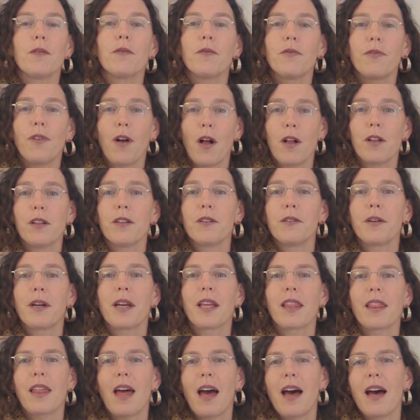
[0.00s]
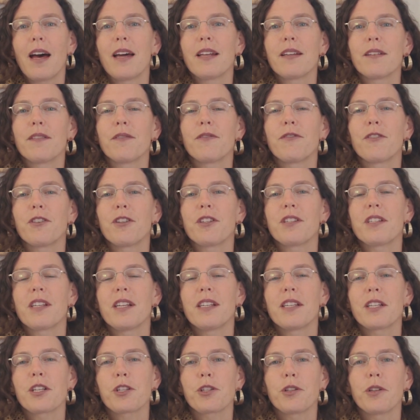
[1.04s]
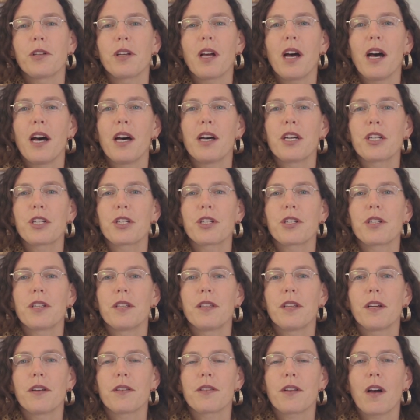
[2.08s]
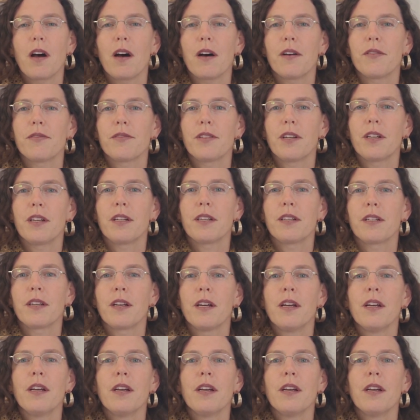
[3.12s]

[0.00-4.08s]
following that first initial gush, there's often